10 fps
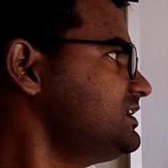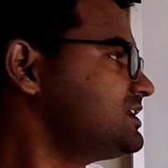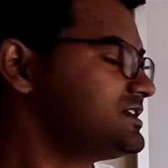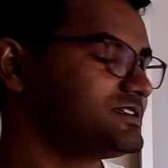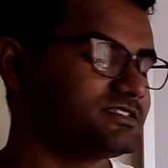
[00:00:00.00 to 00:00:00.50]
in
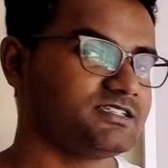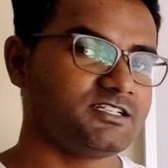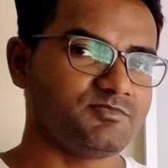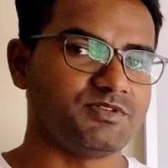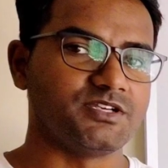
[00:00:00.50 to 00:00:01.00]

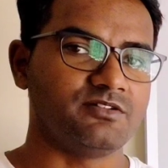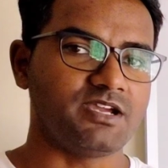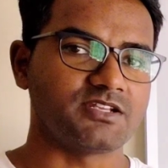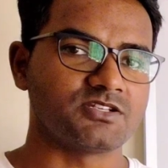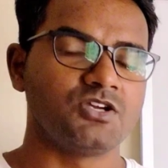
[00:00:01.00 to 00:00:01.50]
CDP,
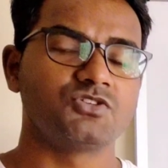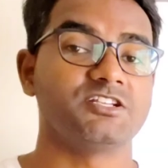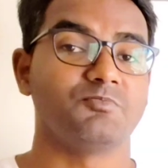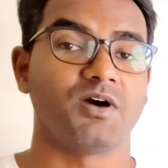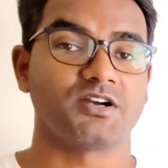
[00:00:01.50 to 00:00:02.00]
alright?
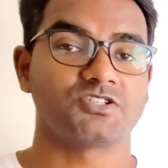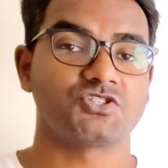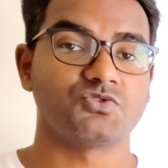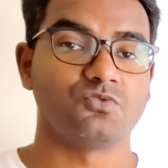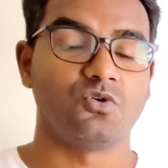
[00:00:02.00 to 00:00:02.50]
30 marks
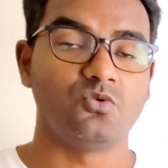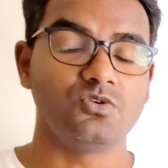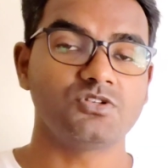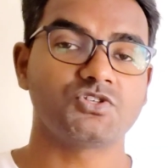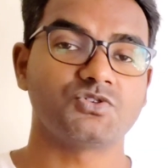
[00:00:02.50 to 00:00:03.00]
to
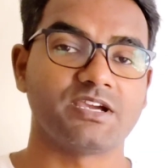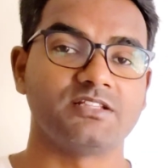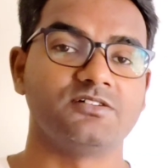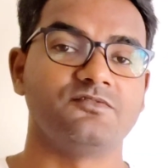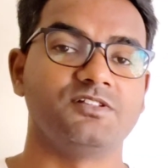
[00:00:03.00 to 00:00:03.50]
all
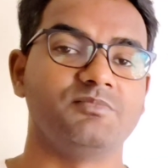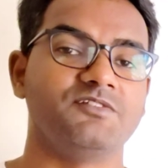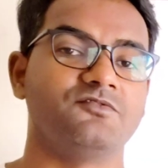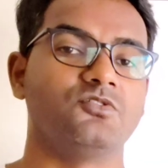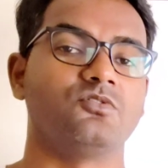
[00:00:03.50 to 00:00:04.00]
together will
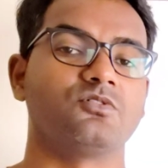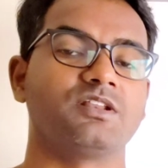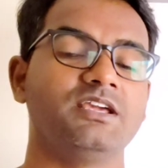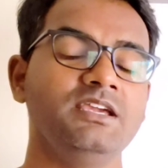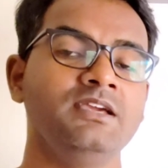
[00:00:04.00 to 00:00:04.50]
be for
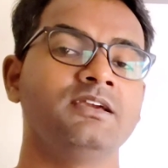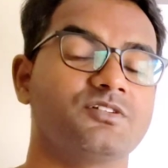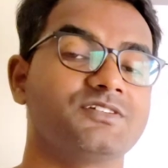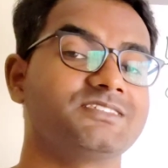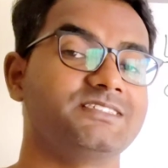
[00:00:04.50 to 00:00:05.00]

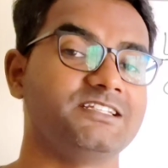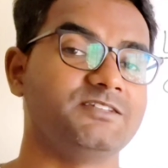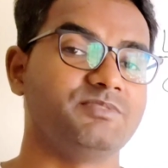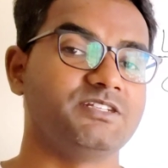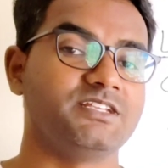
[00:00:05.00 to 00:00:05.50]

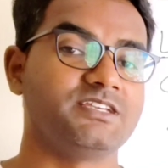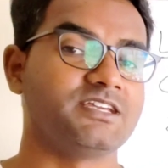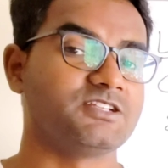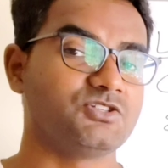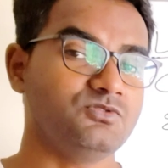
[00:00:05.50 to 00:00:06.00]
CDP,
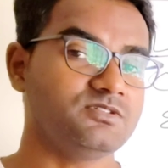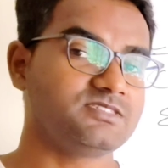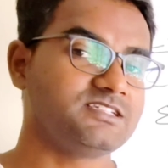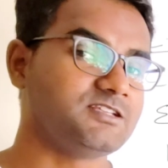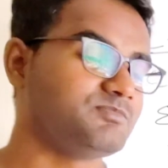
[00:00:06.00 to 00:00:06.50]
dedicated to
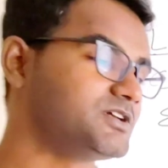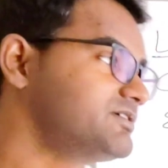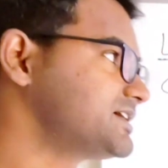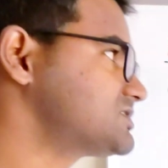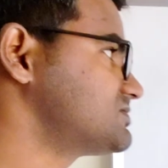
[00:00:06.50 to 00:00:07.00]
CDP,
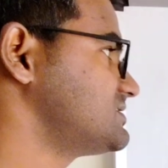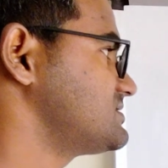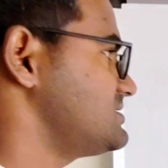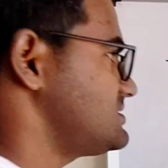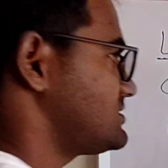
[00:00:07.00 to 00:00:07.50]
alright? So
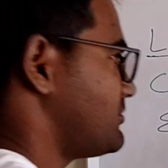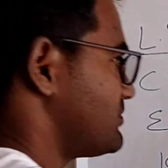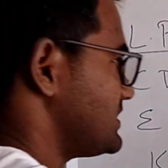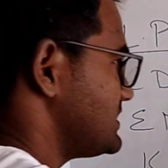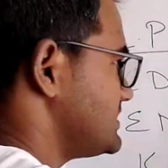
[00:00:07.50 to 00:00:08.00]
this is
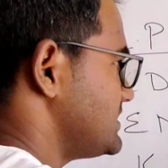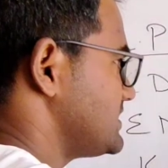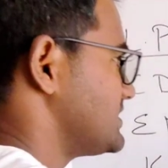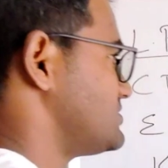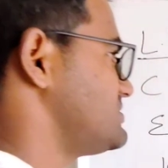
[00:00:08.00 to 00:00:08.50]
completely
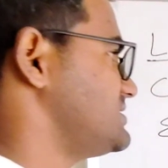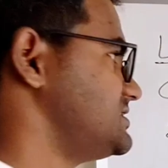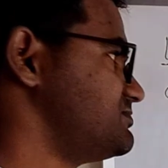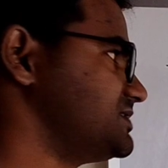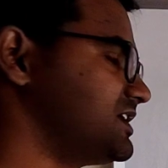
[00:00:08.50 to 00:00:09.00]
dedicated to
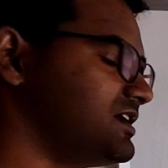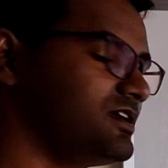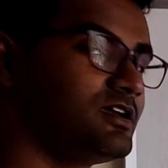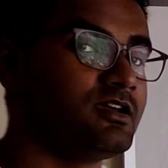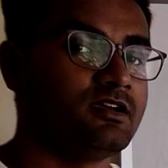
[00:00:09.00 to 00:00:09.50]
CDP.
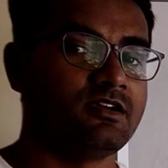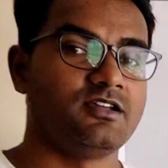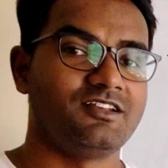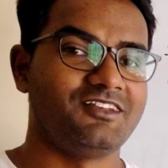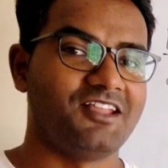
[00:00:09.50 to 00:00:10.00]

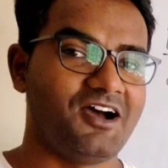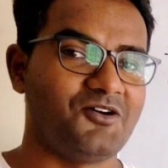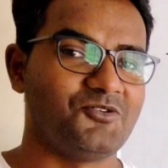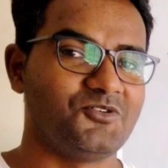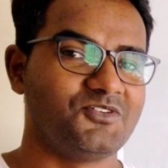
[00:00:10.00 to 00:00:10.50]

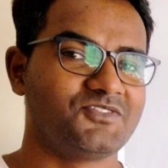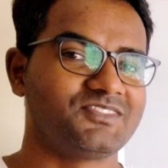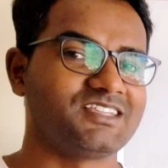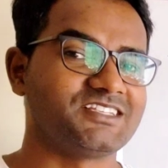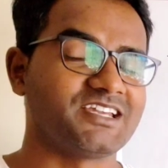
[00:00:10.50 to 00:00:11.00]
Now
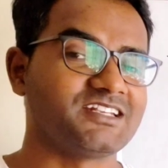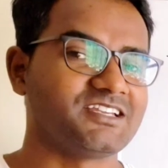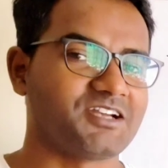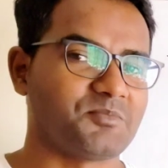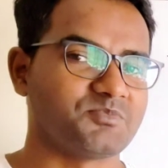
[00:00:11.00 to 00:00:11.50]
the
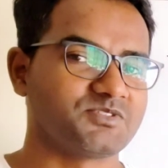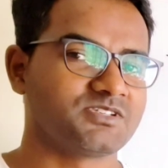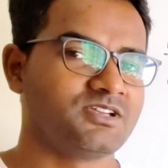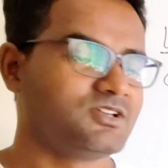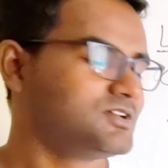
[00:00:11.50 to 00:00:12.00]
technique
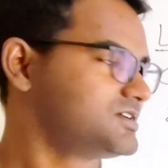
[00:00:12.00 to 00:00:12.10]
comes